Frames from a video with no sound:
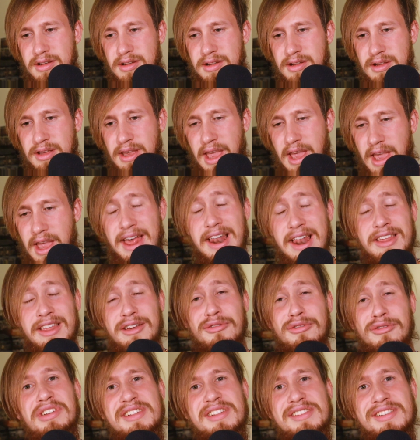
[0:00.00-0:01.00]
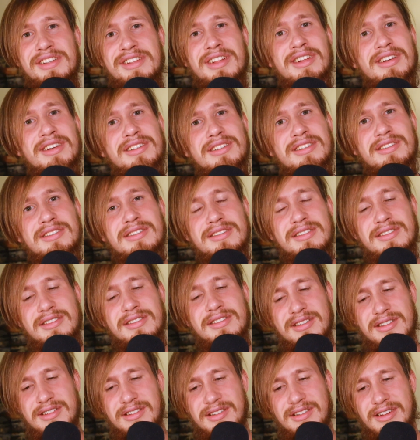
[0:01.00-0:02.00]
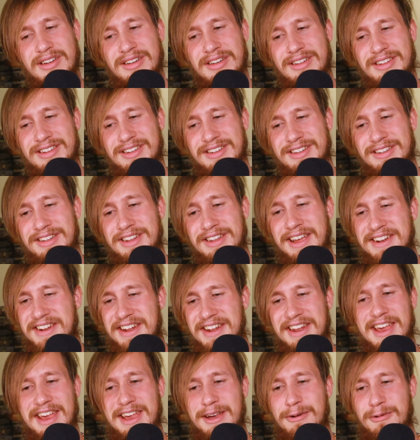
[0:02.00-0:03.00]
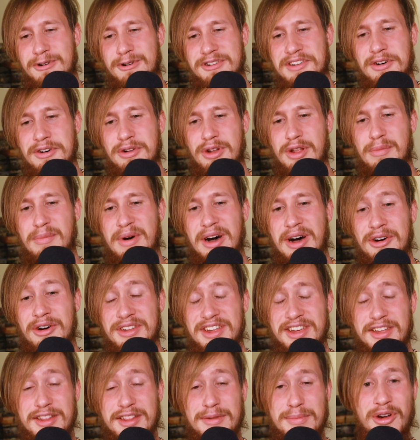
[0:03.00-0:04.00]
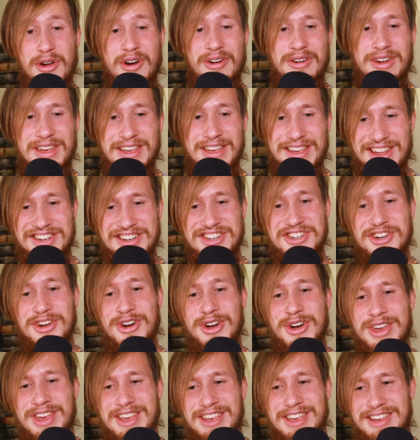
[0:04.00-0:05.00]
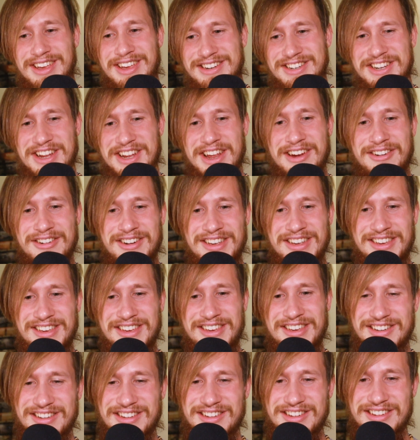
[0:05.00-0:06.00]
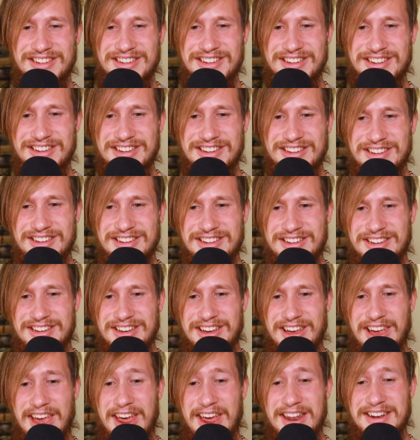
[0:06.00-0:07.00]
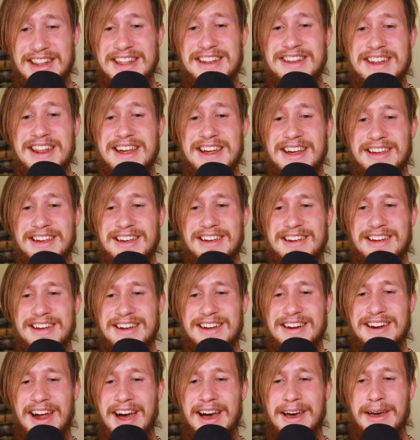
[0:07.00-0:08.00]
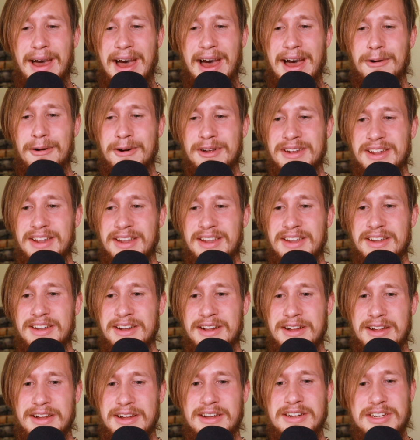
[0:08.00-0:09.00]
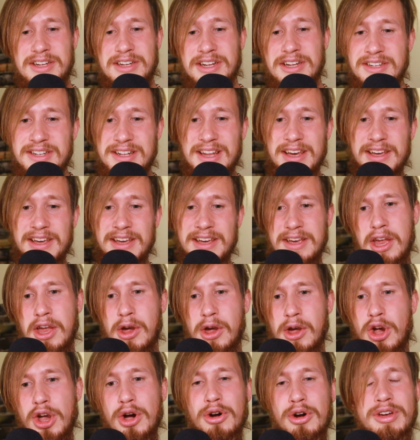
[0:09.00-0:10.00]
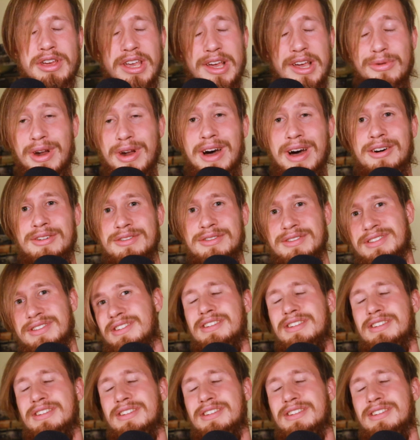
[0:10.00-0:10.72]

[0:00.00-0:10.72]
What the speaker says: Can I live this? The next day was all about exploring, enjoying, sharing. And then I was just like going around